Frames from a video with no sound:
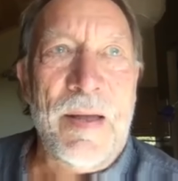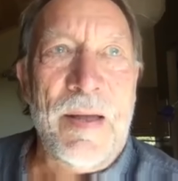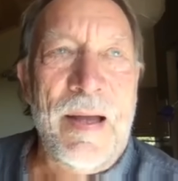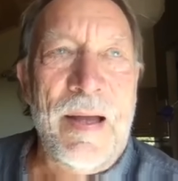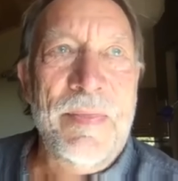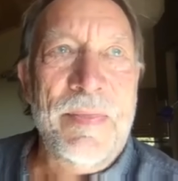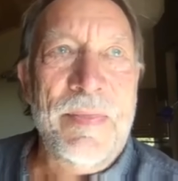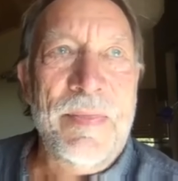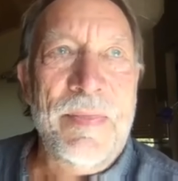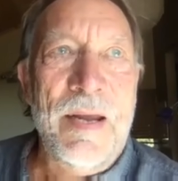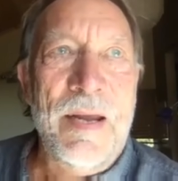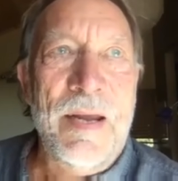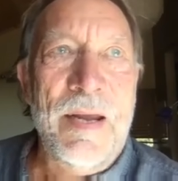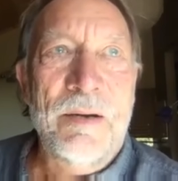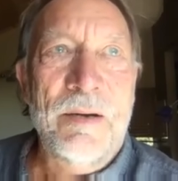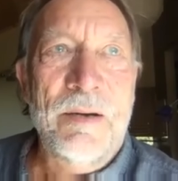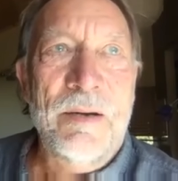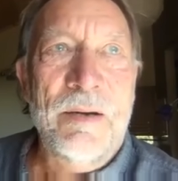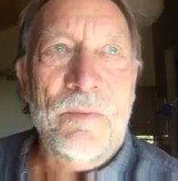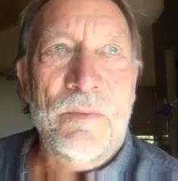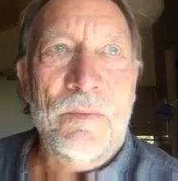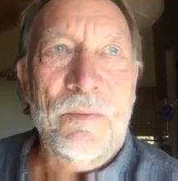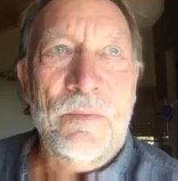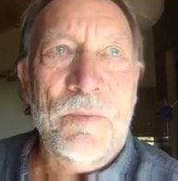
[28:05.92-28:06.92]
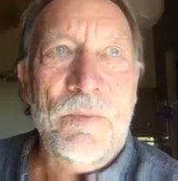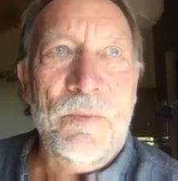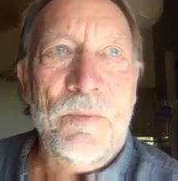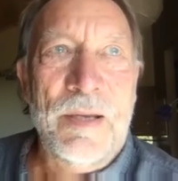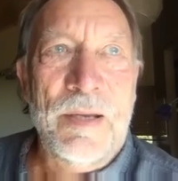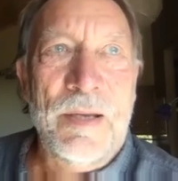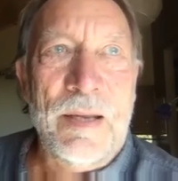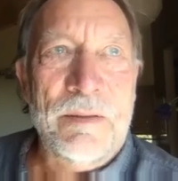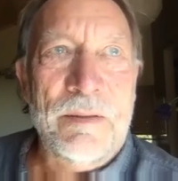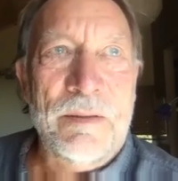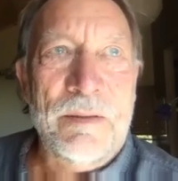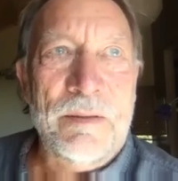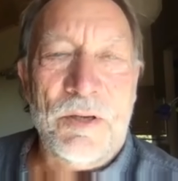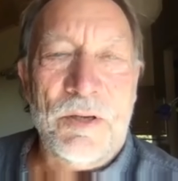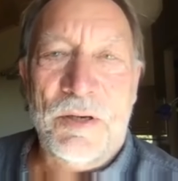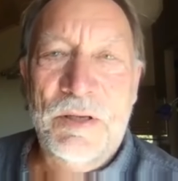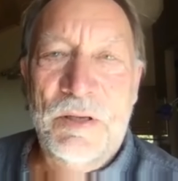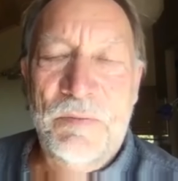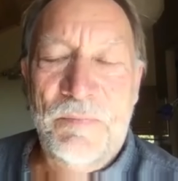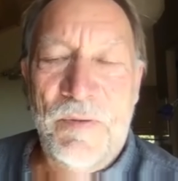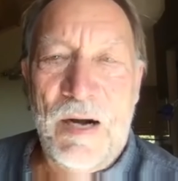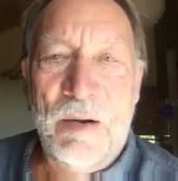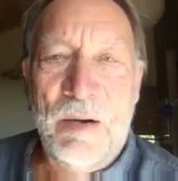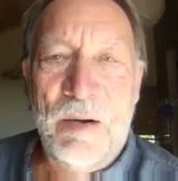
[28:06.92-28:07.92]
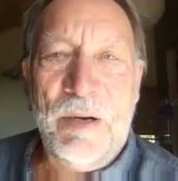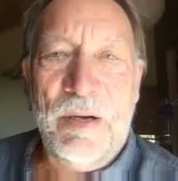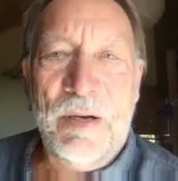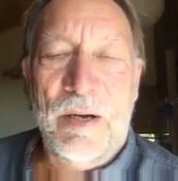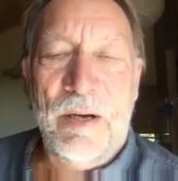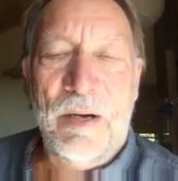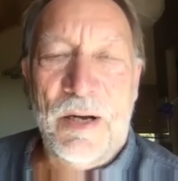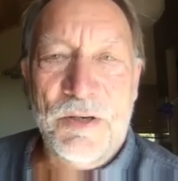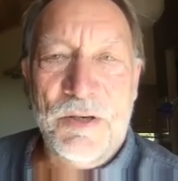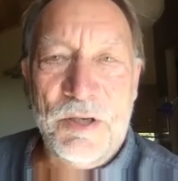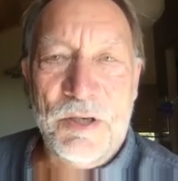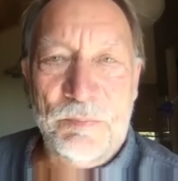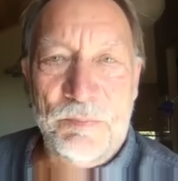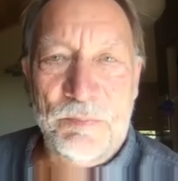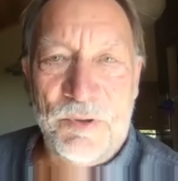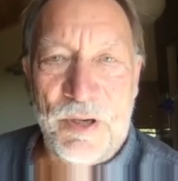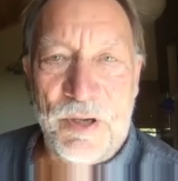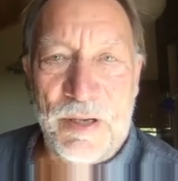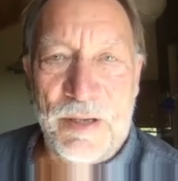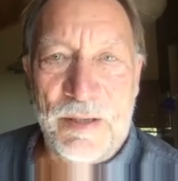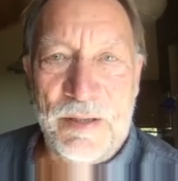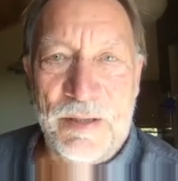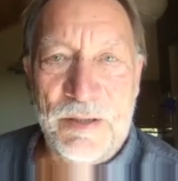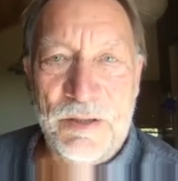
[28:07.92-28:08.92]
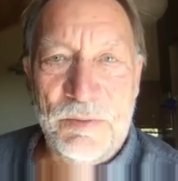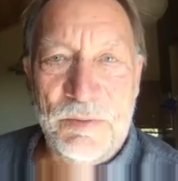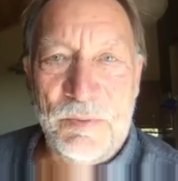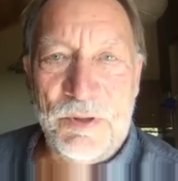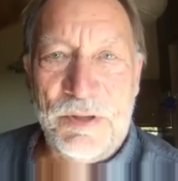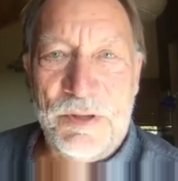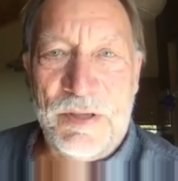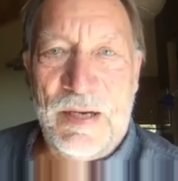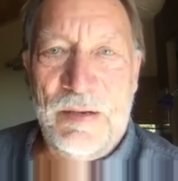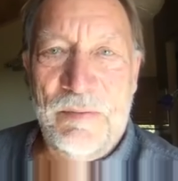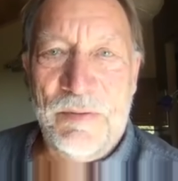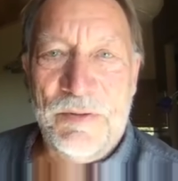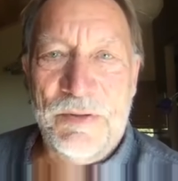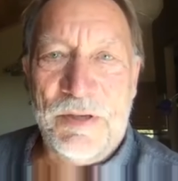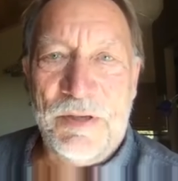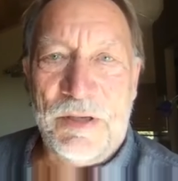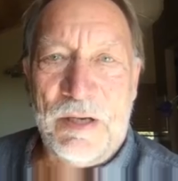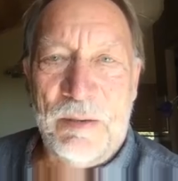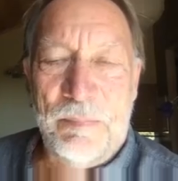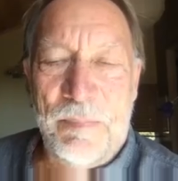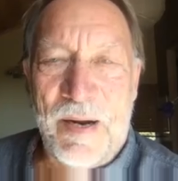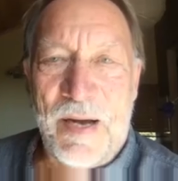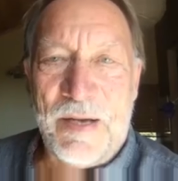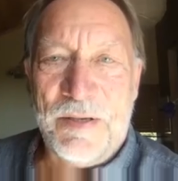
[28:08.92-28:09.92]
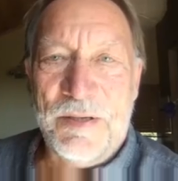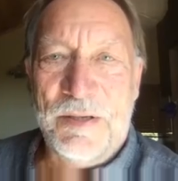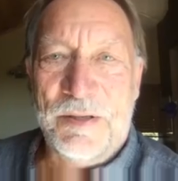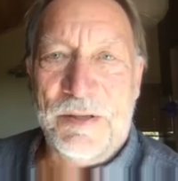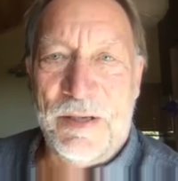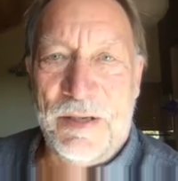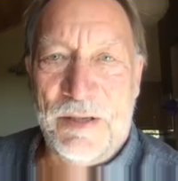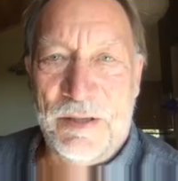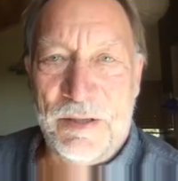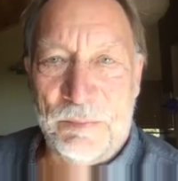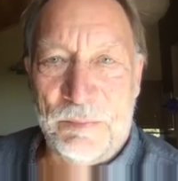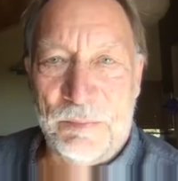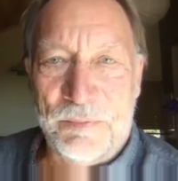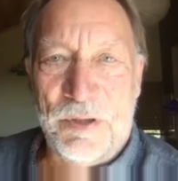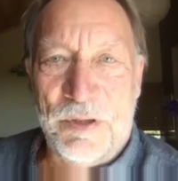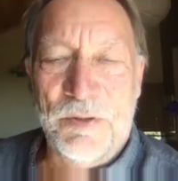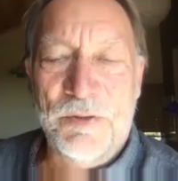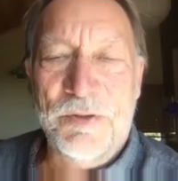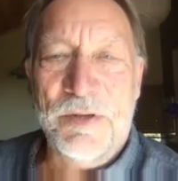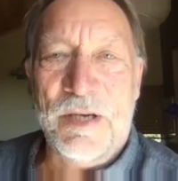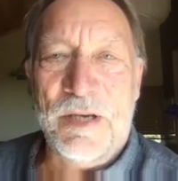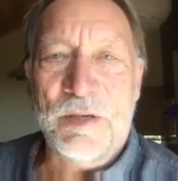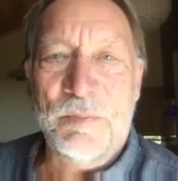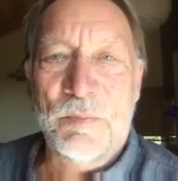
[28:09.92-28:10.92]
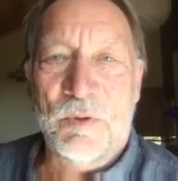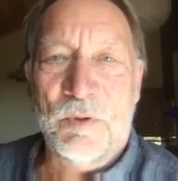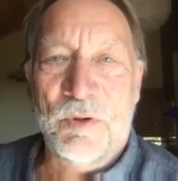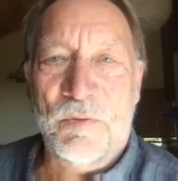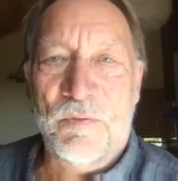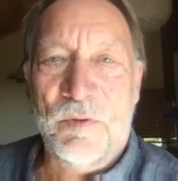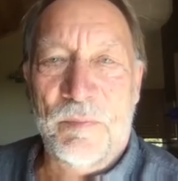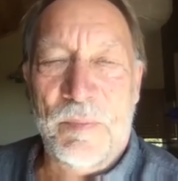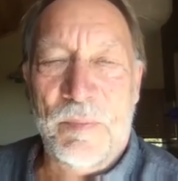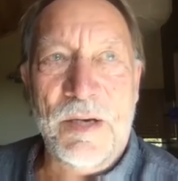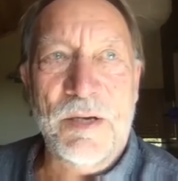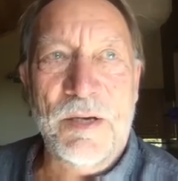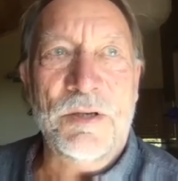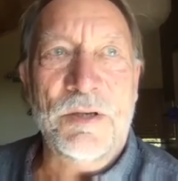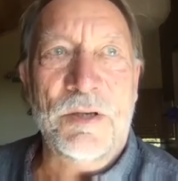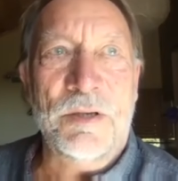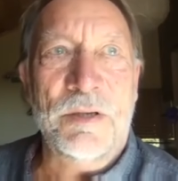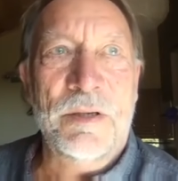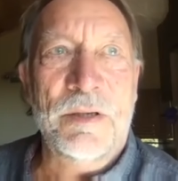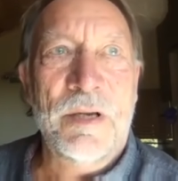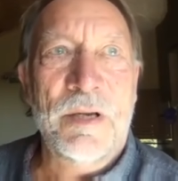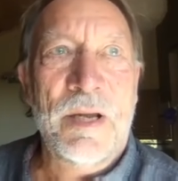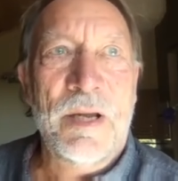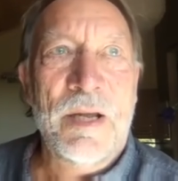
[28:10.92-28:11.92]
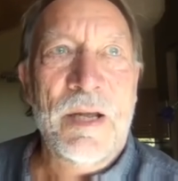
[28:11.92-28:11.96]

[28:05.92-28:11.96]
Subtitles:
And then we started developing larger brains, which gave us the capacity to process more information.